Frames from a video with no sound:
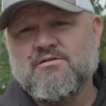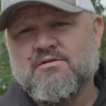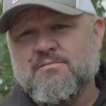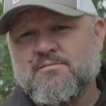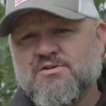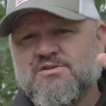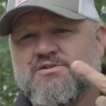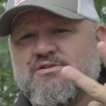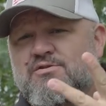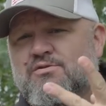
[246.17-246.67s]

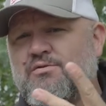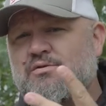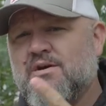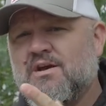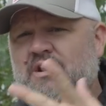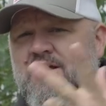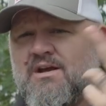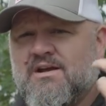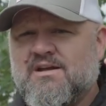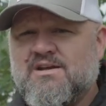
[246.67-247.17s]
Number two,
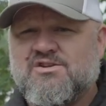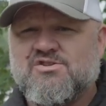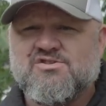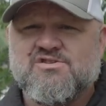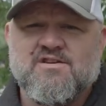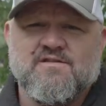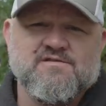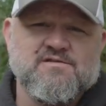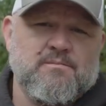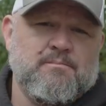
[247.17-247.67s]
get
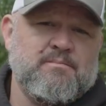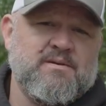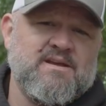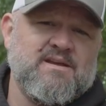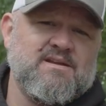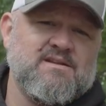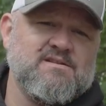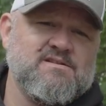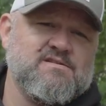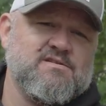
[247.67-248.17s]
yourself some
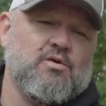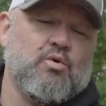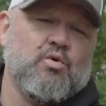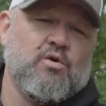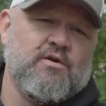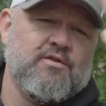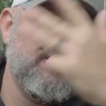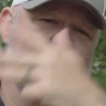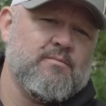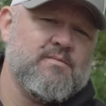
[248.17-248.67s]
Bens
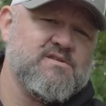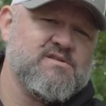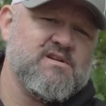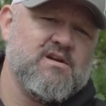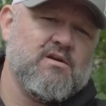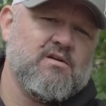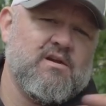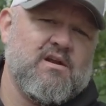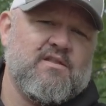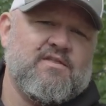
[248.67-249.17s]
or a
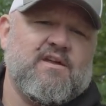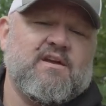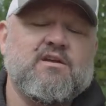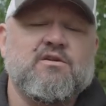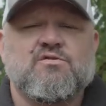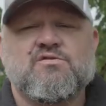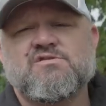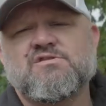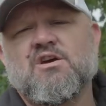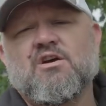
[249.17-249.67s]
Thermacell, and I think
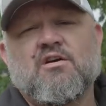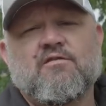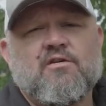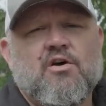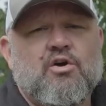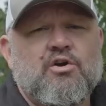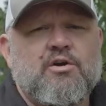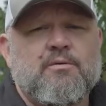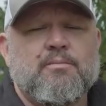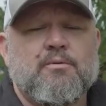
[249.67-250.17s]
it'll solve
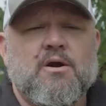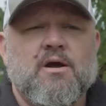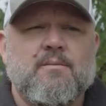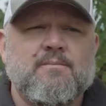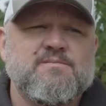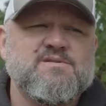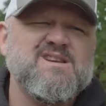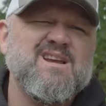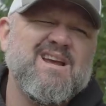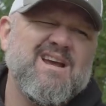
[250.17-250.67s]
all your
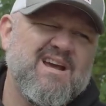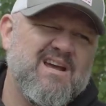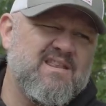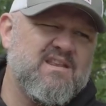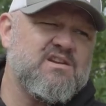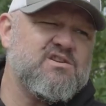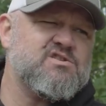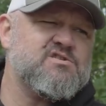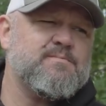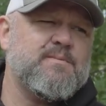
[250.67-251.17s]
problems. And
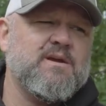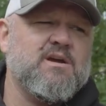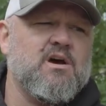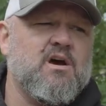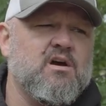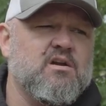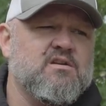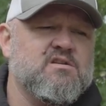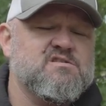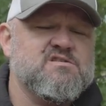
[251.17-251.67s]
then just be
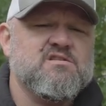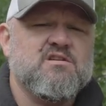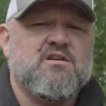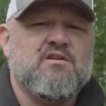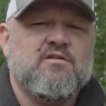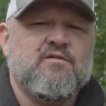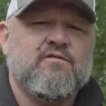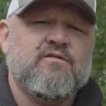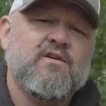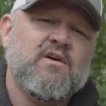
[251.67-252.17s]
cognizant
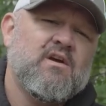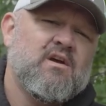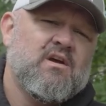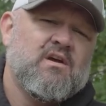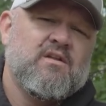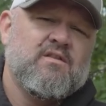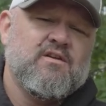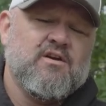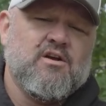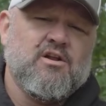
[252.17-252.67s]
of
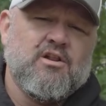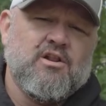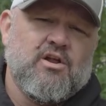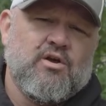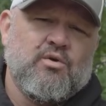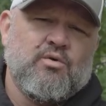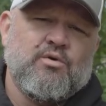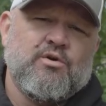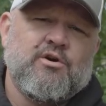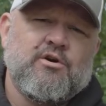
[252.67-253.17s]
the
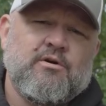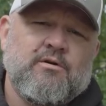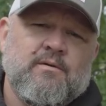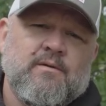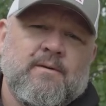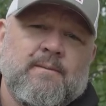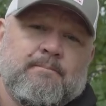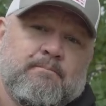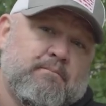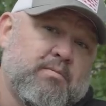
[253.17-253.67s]
cologne or
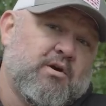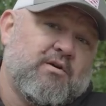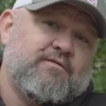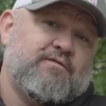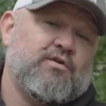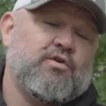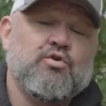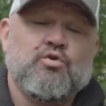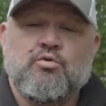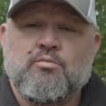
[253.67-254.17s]

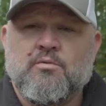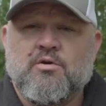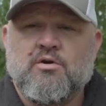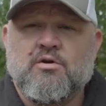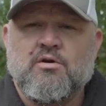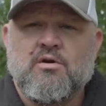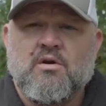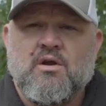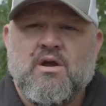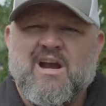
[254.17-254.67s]
perfume
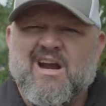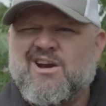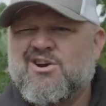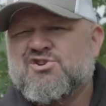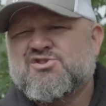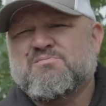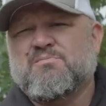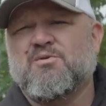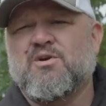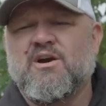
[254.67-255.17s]
or
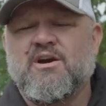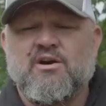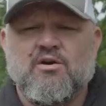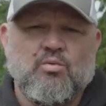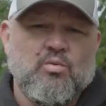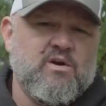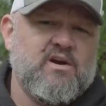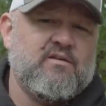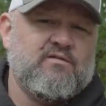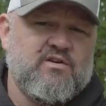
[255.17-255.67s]
hairspray or
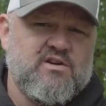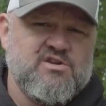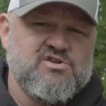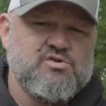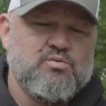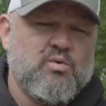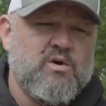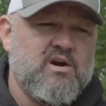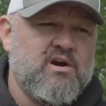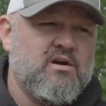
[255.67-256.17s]
whatever it is
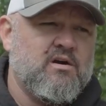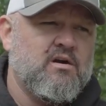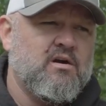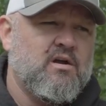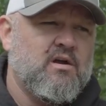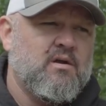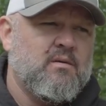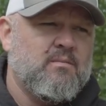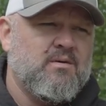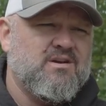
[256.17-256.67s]
you wear,
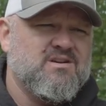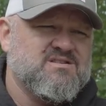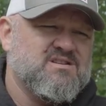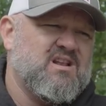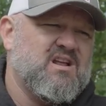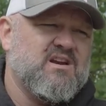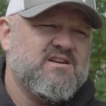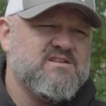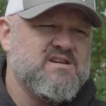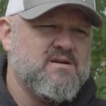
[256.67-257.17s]
because a
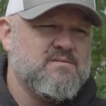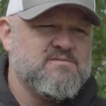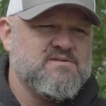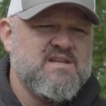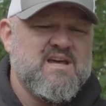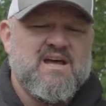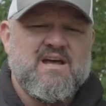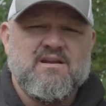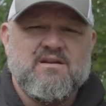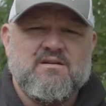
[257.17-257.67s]
lot of times
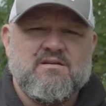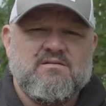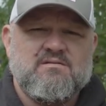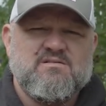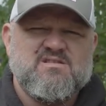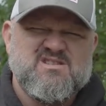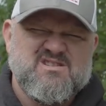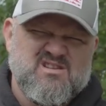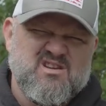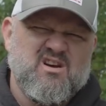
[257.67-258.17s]
that
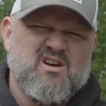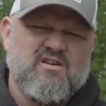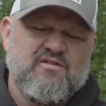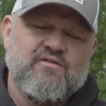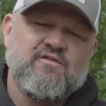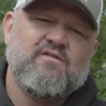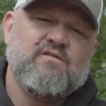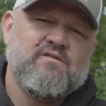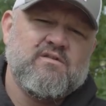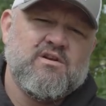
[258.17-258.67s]

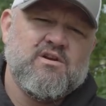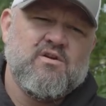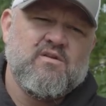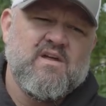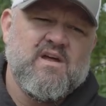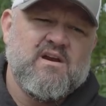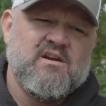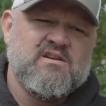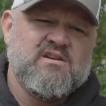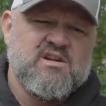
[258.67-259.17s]
stuff, you know,
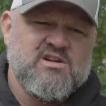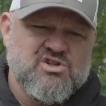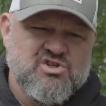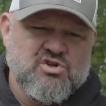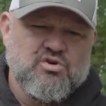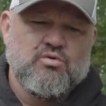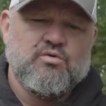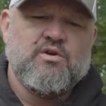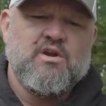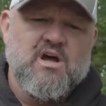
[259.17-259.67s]
that
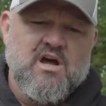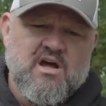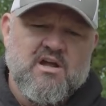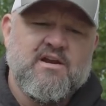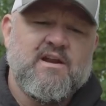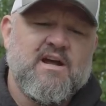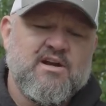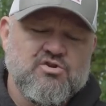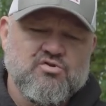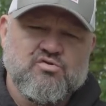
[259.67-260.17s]
additional
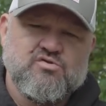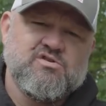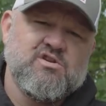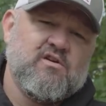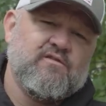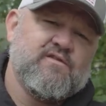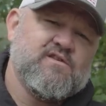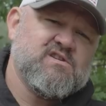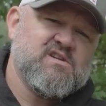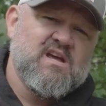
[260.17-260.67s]
non-natural
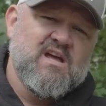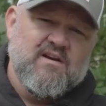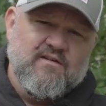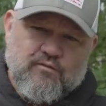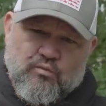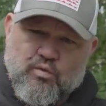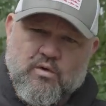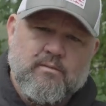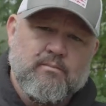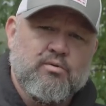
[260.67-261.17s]
stuff is kind
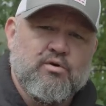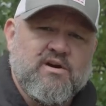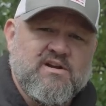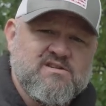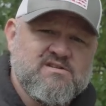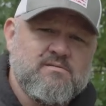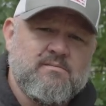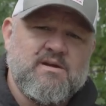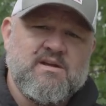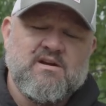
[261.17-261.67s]
of what
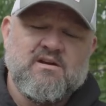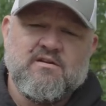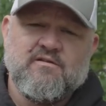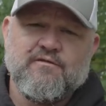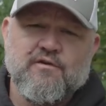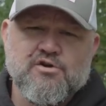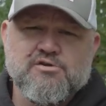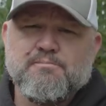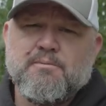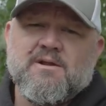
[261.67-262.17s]
brings them in in the
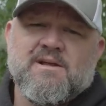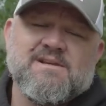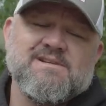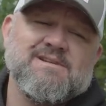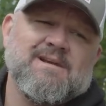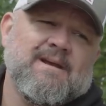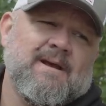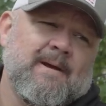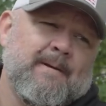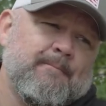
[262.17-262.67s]
first
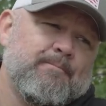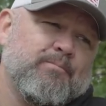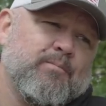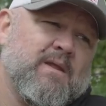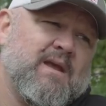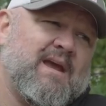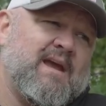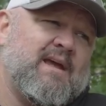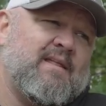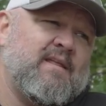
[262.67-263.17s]
place.
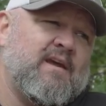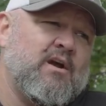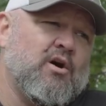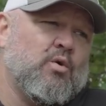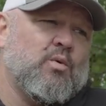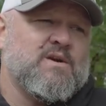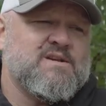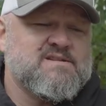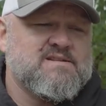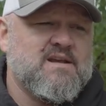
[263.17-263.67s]
And they
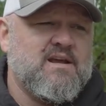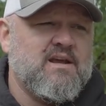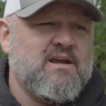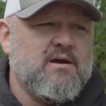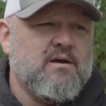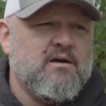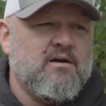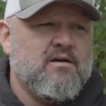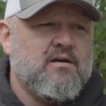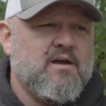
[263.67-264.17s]
always say
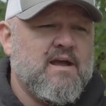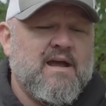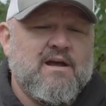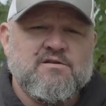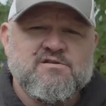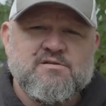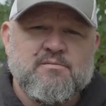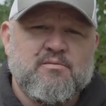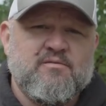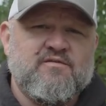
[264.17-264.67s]
uh,
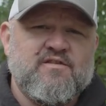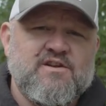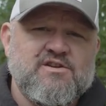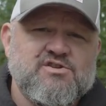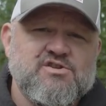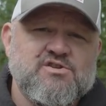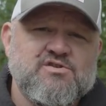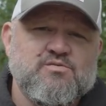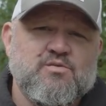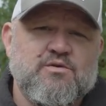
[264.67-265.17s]
ounce of
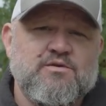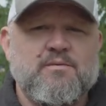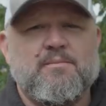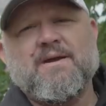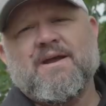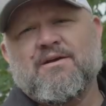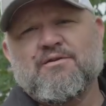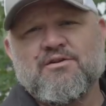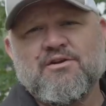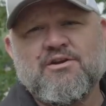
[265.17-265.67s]
prevention is worth a
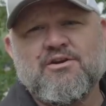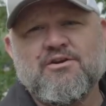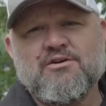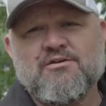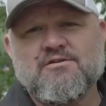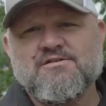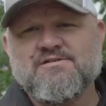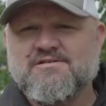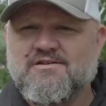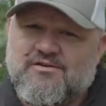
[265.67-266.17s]
pound of
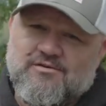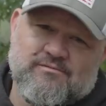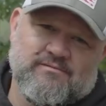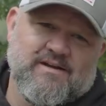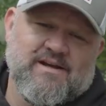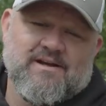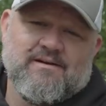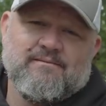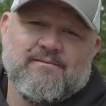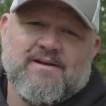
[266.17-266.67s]
cure. So
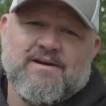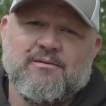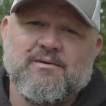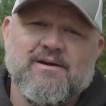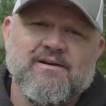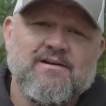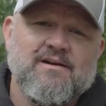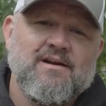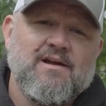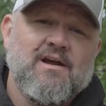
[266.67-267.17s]
yeah,
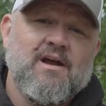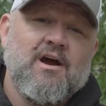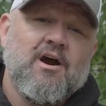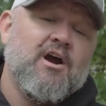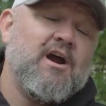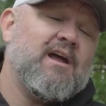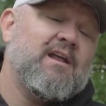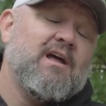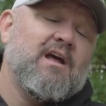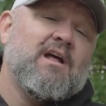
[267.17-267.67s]
anyway.
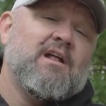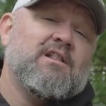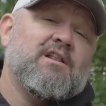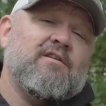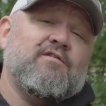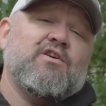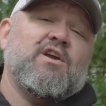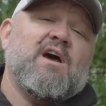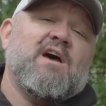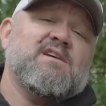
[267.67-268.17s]
All right,
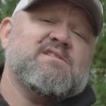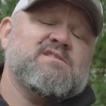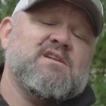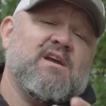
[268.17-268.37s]
love you guys.